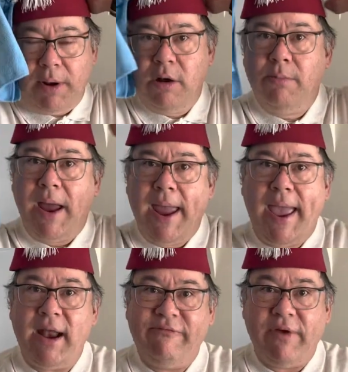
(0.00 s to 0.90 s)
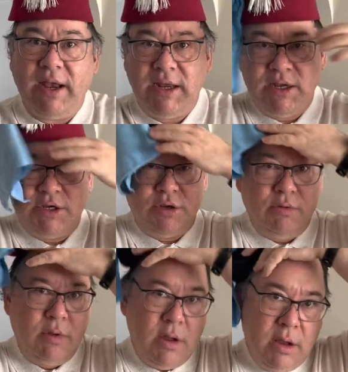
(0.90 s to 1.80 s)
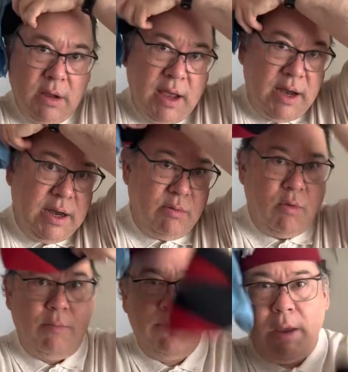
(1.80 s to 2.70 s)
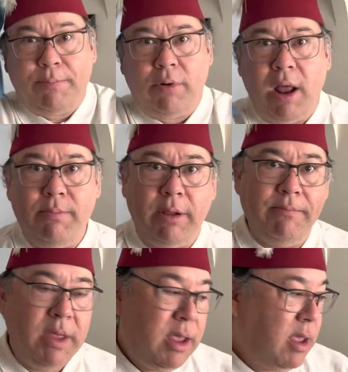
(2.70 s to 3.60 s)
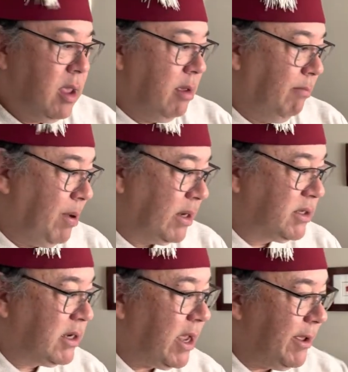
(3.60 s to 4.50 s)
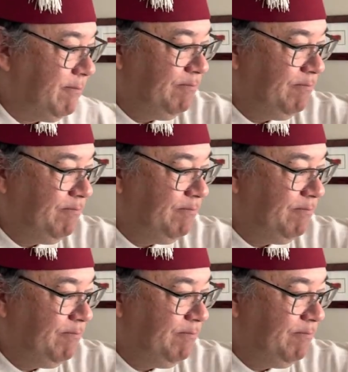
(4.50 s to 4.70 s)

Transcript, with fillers: under my hat if I need to, and it won't be a problem. But uh,